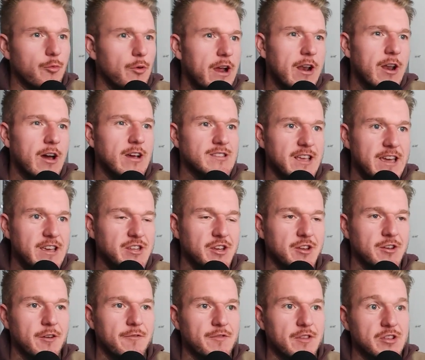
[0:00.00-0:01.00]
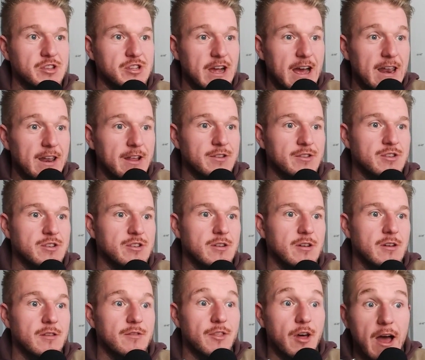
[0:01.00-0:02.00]
realization of the challenge
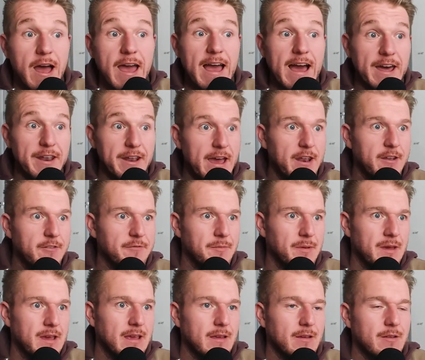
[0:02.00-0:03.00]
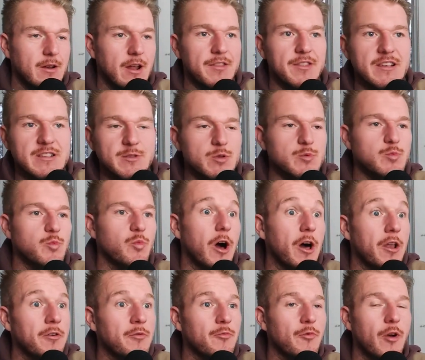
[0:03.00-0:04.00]
that I had ahead of me. Like this was
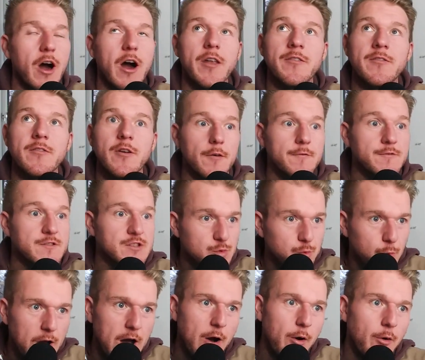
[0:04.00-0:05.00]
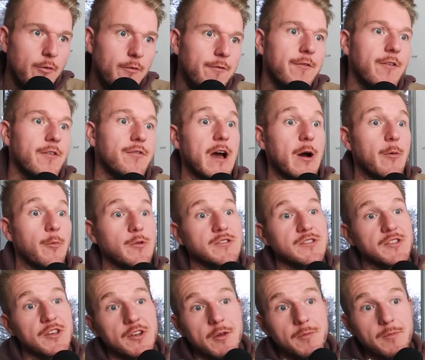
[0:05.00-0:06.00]
one run of 12 that
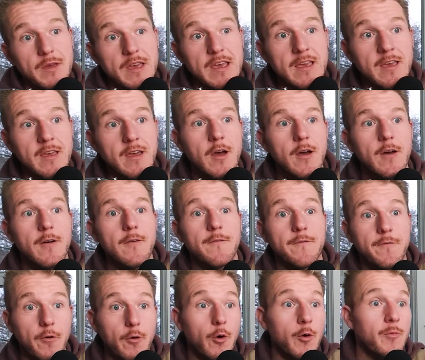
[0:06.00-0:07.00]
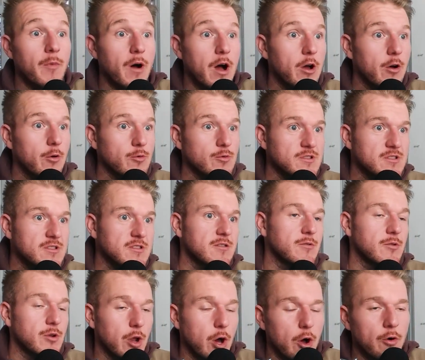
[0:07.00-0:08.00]
was going to be 4 miles
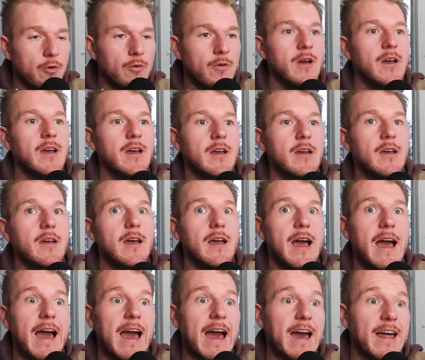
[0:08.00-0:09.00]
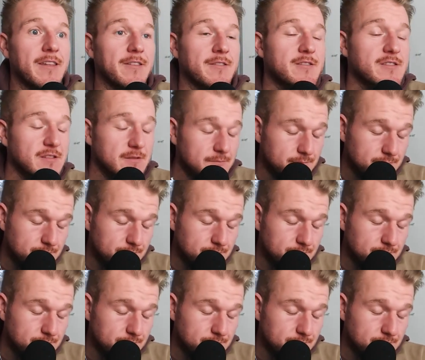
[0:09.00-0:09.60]
long and